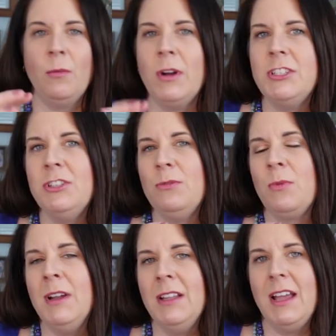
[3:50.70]
Once you
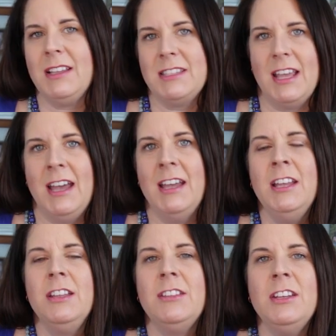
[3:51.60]
realize that,
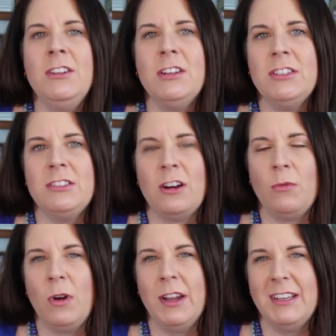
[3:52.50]
then you can
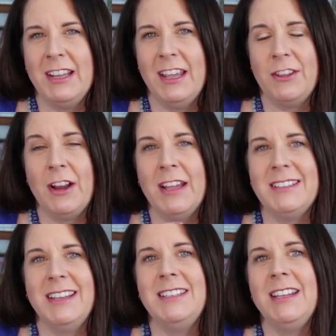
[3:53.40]
start working together
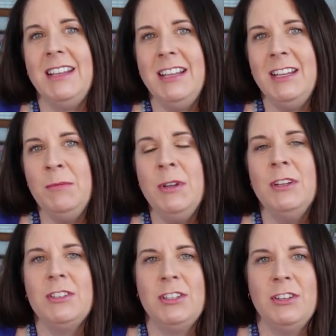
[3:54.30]
as a team
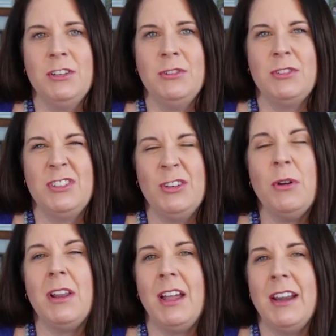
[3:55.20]
to
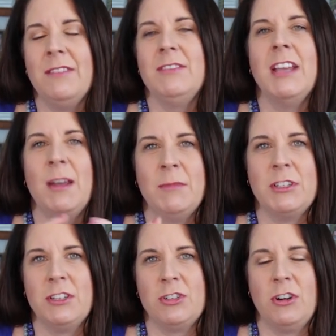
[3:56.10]
do a lot of
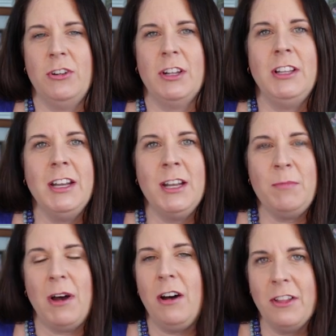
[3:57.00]
damage control, to clean
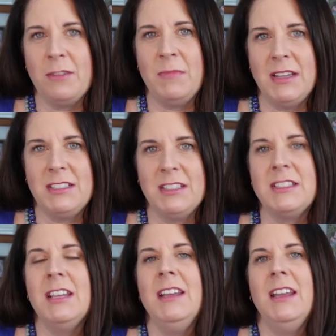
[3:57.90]
up all the
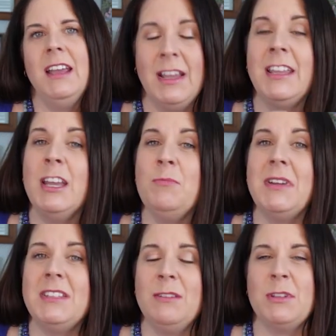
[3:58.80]
messes and get
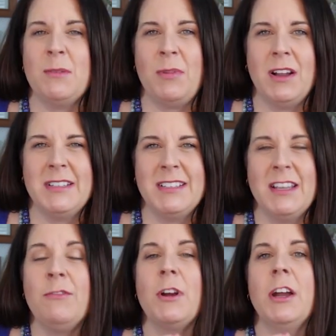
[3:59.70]
busy with the process
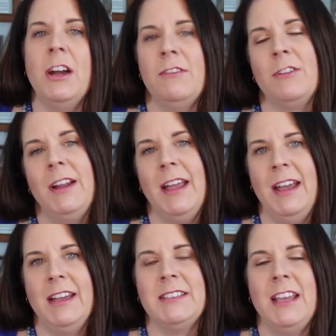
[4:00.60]
of recovering
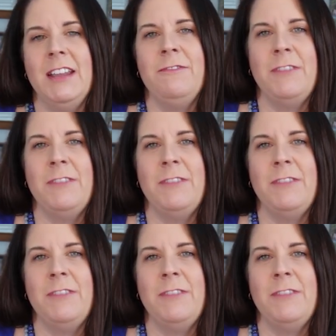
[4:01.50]
as a